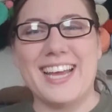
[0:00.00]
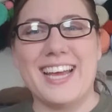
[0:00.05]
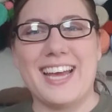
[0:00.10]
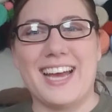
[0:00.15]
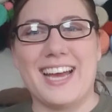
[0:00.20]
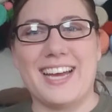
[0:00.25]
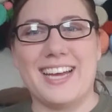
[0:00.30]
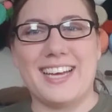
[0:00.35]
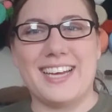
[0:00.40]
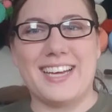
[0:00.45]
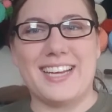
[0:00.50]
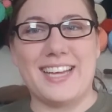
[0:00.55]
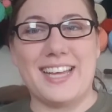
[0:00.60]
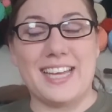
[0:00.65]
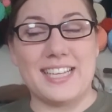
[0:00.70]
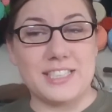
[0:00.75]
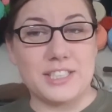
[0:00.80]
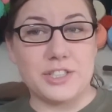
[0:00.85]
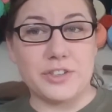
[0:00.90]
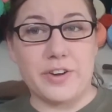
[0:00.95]

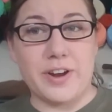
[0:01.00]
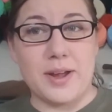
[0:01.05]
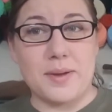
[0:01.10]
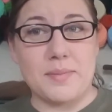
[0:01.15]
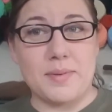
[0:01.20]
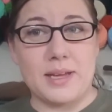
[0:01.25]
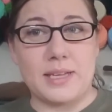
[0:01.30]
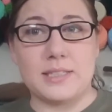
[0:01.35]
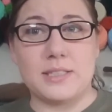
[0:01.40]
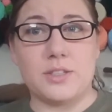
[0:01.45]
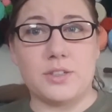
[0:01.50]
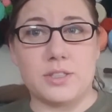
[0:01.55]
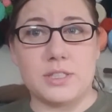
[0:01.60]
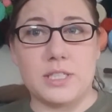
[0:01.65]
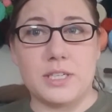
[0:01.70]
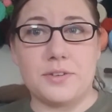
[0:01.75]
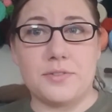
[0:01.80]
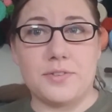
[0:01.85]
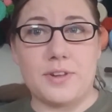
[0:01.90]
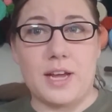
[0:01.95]
Instagram as Hooked
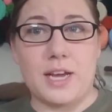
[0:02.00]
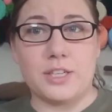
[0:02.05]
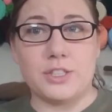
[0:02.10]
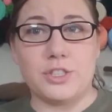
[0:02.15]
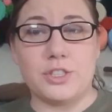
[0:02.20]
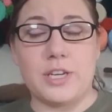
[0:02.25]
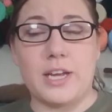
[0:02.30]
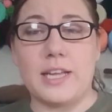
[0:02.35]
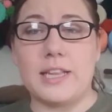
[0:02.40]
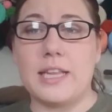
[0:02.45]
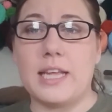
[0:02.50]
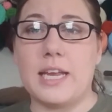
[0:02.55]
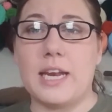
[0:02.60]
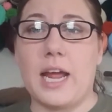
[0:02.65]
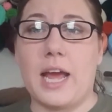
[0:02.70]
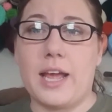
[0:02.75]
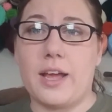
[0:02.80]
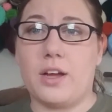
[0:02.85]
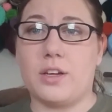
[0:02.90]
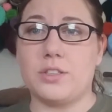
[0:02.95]
in a Flash, and then
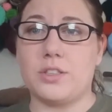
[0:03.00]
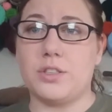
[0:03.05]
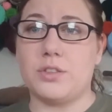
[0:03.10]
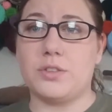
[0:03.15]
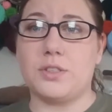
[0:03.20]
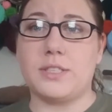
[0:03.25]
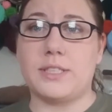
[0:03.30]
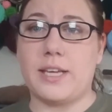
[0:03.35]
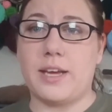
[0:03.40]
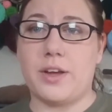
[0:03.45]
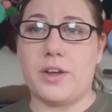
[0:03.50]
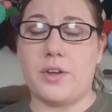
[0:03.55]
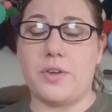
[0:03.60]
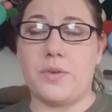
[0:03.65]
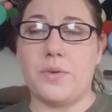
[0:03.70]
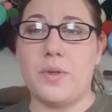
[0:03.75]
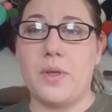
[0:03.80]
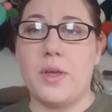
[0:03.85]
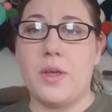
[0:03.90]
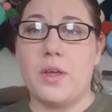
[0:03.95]
I also
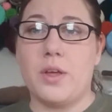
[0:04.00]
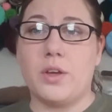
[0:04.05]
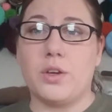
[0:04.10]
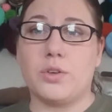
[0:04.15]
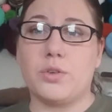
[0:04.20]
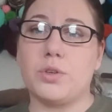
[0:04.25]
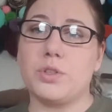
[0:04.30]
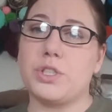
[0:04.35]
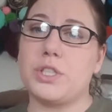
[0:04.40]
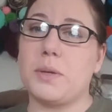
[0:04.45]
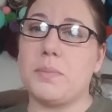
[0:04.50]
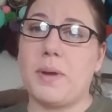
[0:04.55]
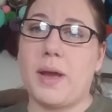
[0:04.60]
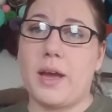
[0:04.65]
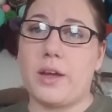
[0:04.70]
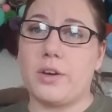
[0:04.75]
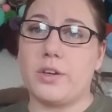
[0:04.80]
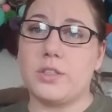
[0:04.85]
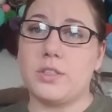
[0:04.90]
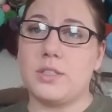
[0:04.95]
sell crochet
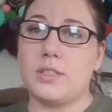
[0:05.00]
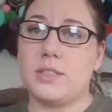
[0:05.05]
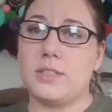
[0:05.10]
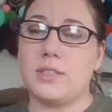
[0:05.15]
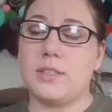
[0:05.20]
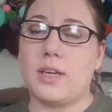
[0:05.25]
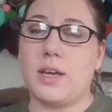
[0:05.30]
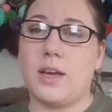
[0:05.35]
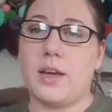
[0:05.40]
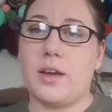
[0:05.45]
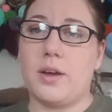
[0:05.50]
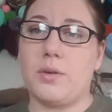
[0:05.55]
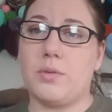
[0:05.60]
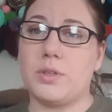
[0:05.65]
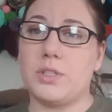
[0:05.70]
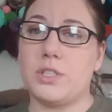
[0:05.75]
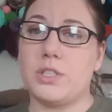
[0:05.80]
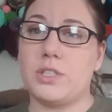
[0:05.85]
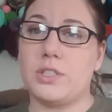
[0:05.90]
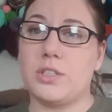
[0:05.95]
patterns,
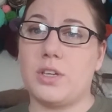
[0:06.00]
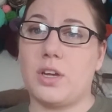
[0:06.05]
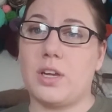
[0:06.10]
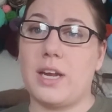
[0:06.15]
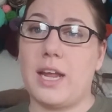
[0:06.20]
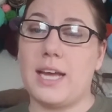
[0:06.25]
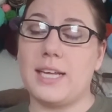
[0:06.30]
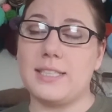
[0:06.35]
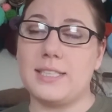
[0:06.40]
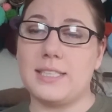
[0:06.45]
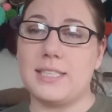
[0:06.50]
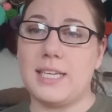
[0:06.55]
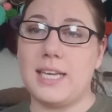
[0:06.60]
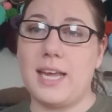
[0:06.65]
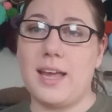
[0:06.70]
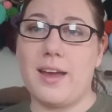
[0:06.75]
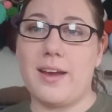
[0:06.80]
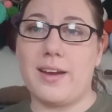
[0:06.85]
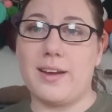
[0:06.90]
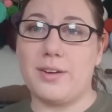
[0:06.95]
which is on
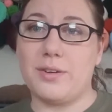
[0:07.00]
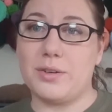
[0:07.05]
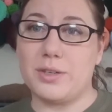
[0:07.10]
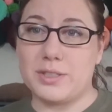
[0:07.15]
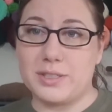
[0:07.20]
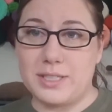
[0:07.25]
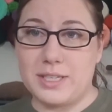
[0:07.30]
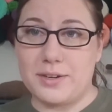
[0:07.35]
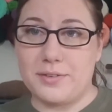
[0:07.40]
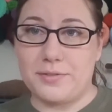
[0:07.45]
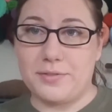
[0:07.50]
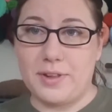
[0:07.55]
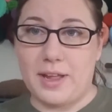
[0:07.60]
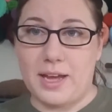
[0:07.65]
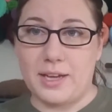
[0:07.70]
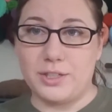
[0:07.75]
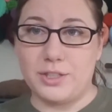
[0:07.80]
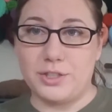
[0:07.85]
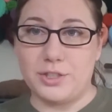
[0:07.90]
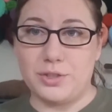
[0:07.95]
Etsy at Hooked in a
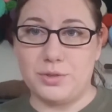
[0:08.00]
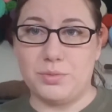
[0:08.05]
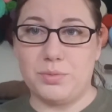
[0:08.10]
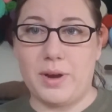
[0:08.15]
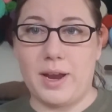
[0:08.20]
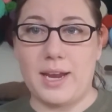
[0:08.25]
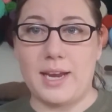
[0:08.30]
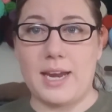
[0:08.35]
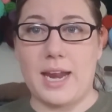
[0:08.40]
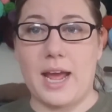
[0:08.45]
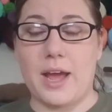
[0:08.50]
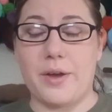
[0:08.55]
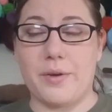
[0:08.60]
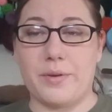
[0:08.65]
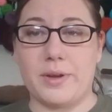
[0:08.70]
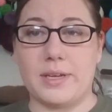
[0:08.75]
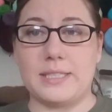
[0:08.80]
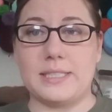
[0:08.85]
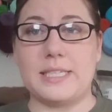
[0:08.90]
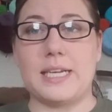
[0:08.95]
Flash. Right now
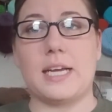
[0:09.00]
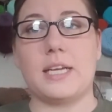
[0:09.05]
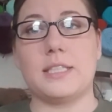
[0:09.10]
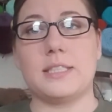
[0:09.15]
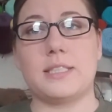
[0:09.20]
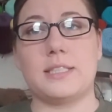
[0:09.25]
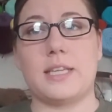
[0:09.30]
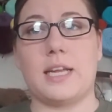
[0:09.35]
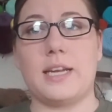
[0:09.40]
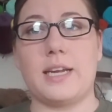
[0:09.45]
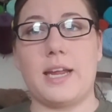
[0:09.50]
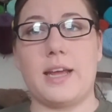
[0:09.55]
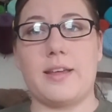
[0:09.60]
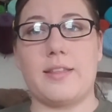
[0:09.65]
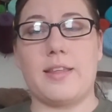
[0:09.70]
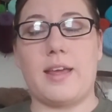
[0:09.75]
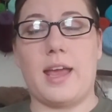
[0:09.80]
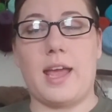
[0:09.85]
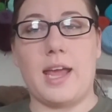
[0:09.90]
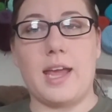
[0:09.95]
until Sunday
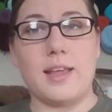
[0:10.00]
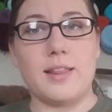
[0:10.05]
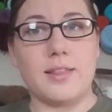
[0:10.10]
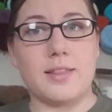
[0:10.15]
the 8th,